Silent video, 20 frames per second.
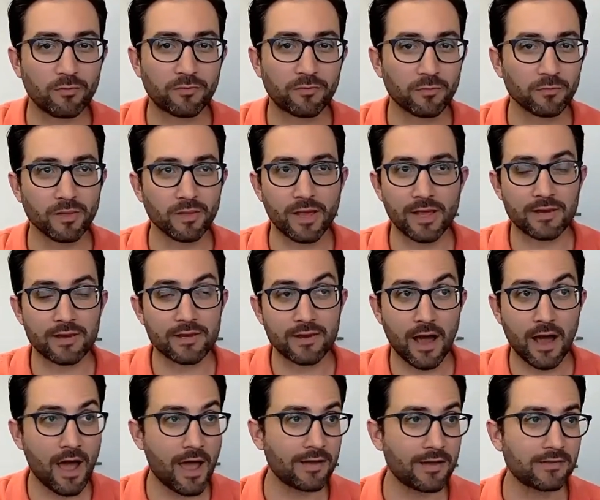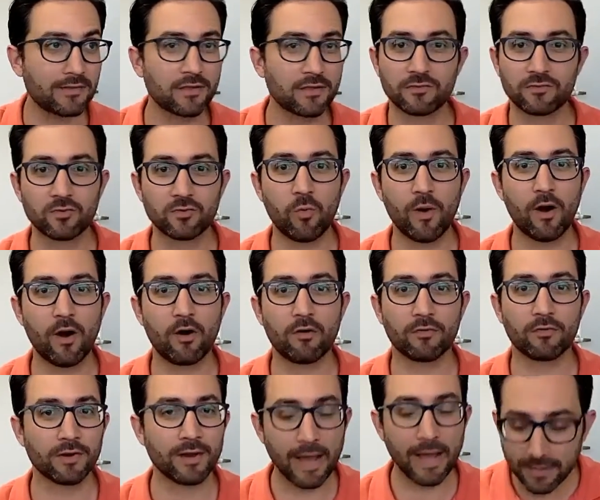from like nine to
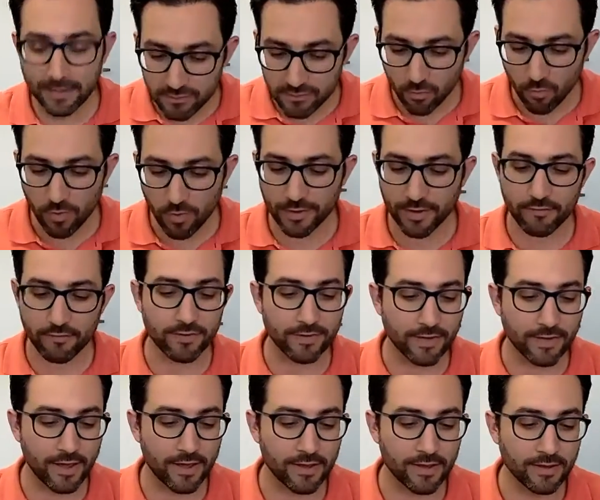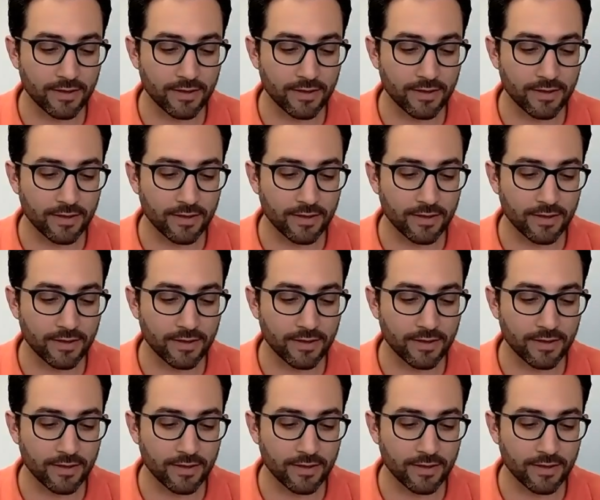twelve or nine to one every day.